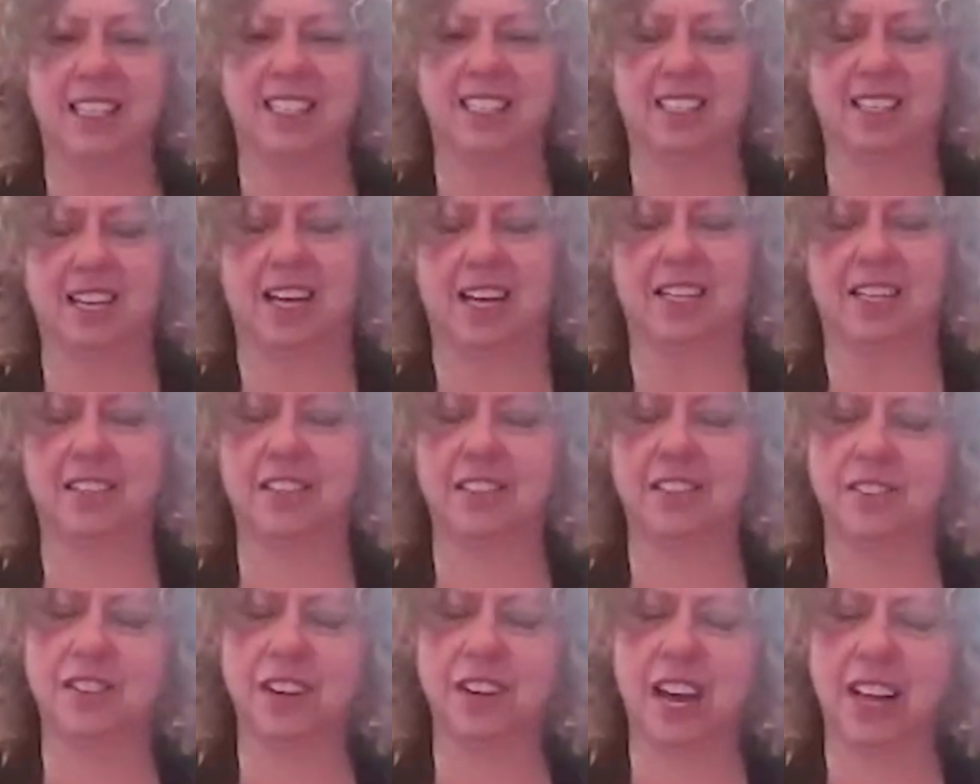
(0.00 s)
these
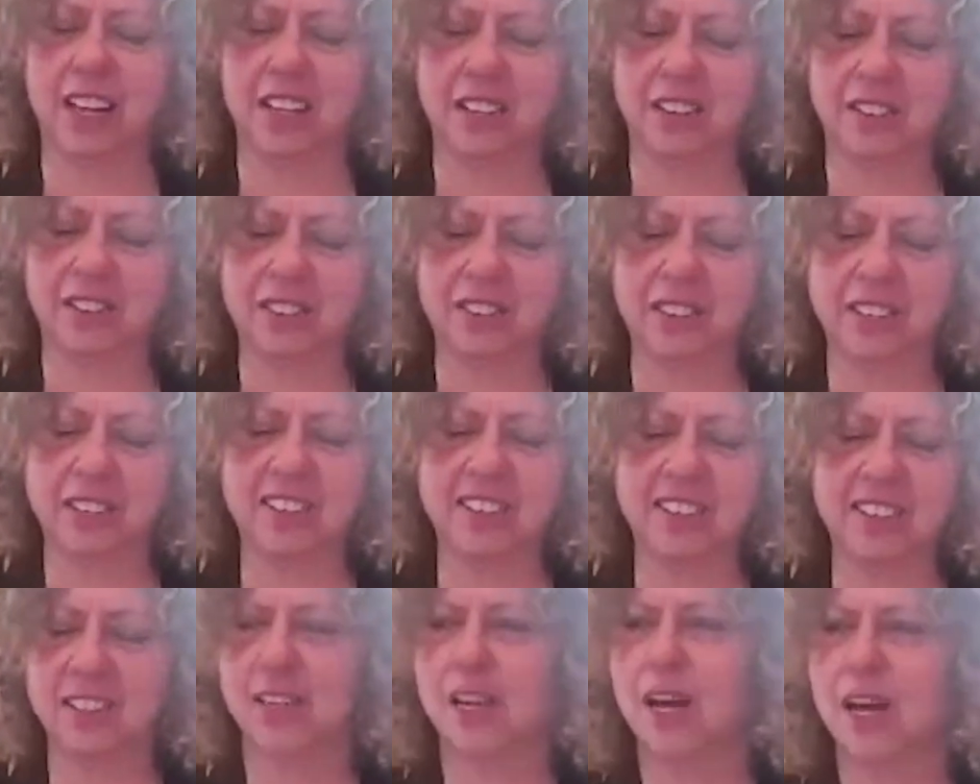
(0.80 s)
kinds of
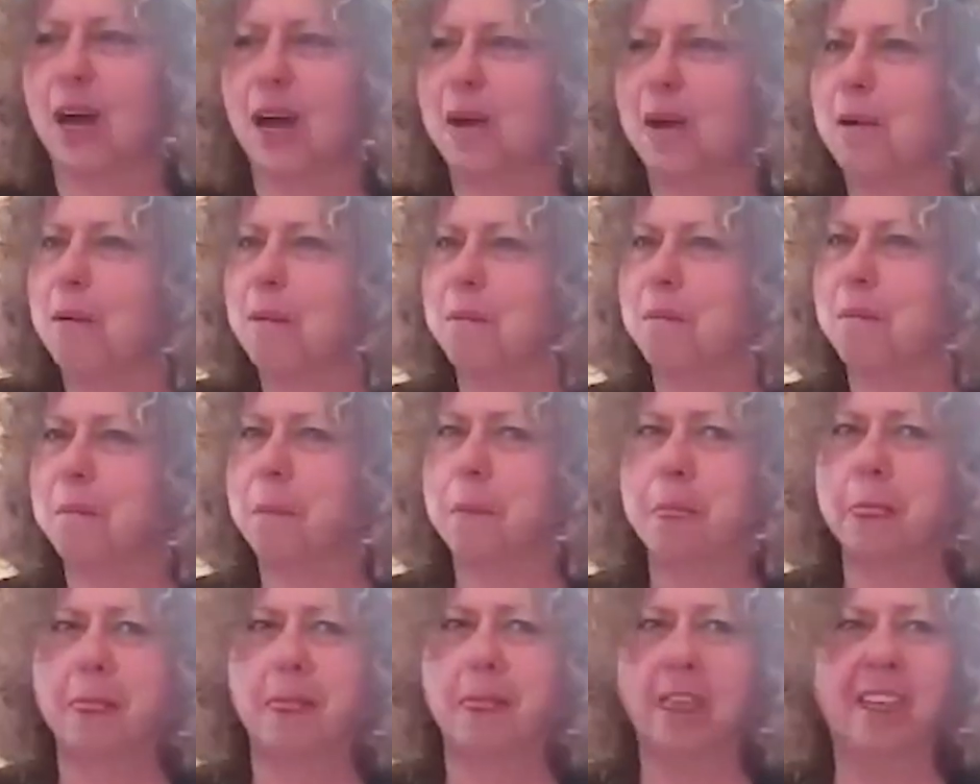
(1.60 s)
challenges.
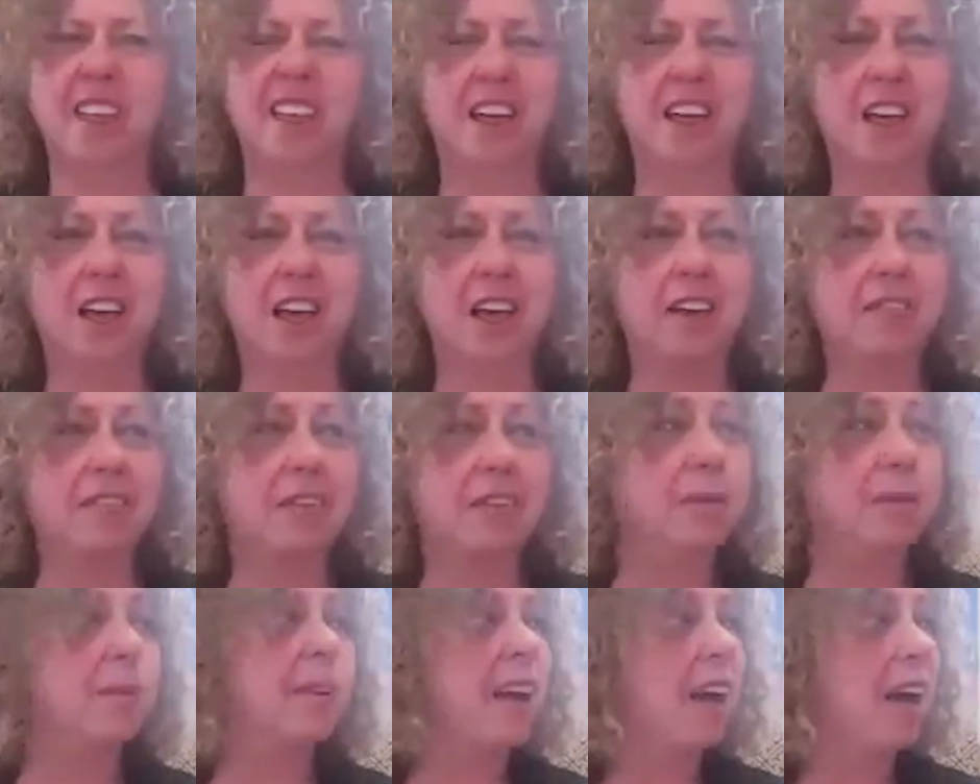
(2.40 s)

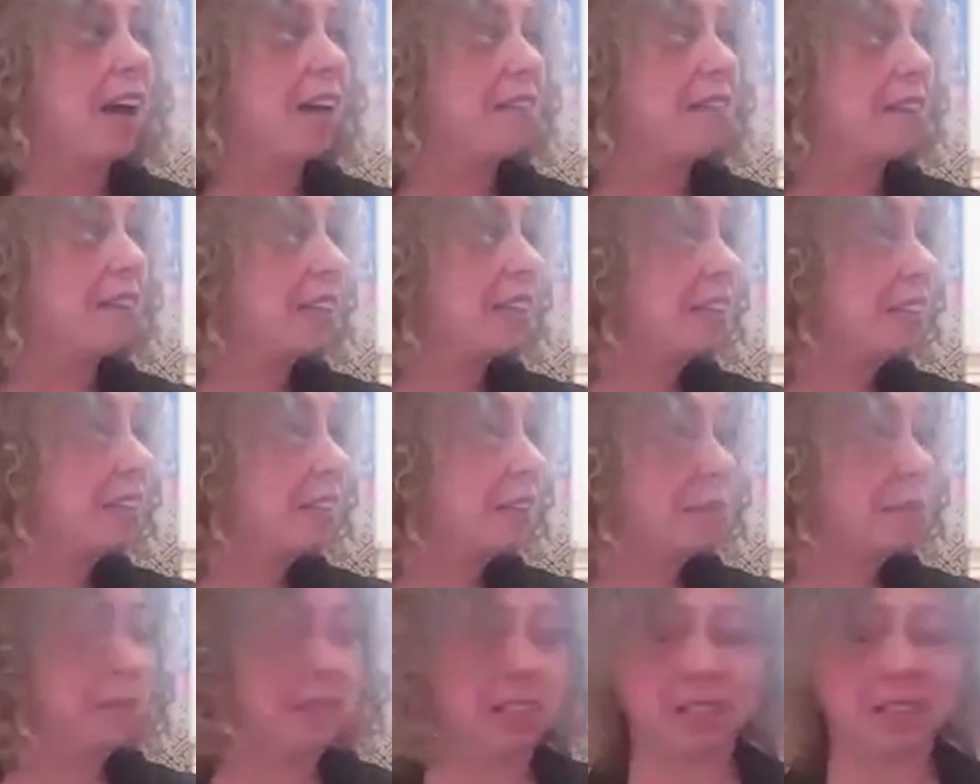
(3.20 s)
If you
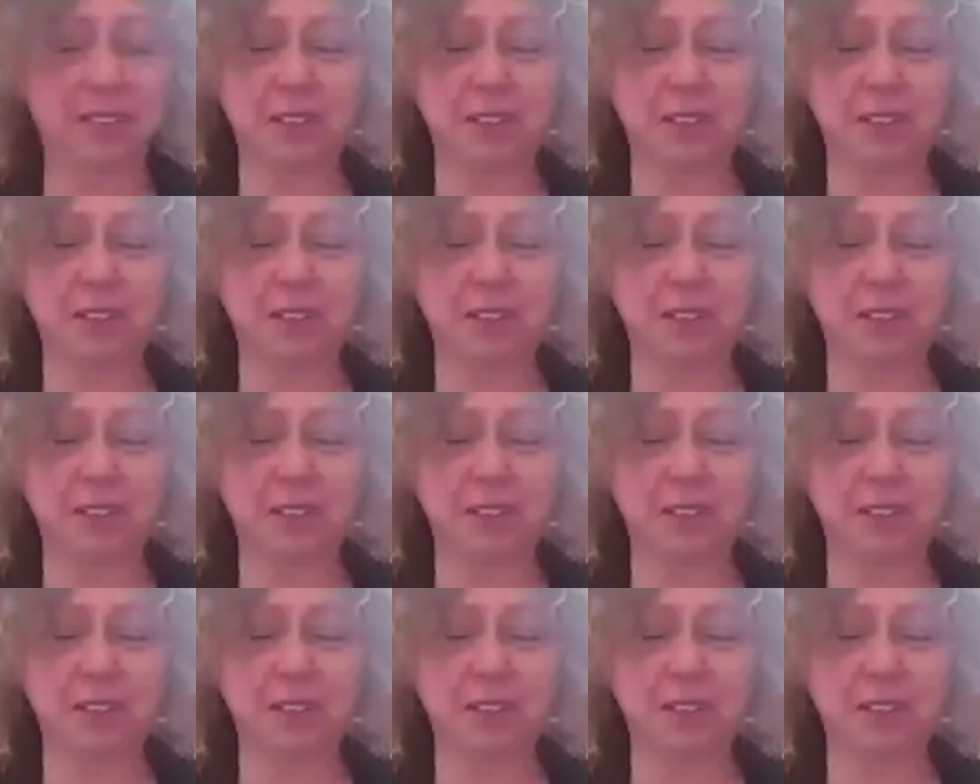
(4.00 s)
haven't dipped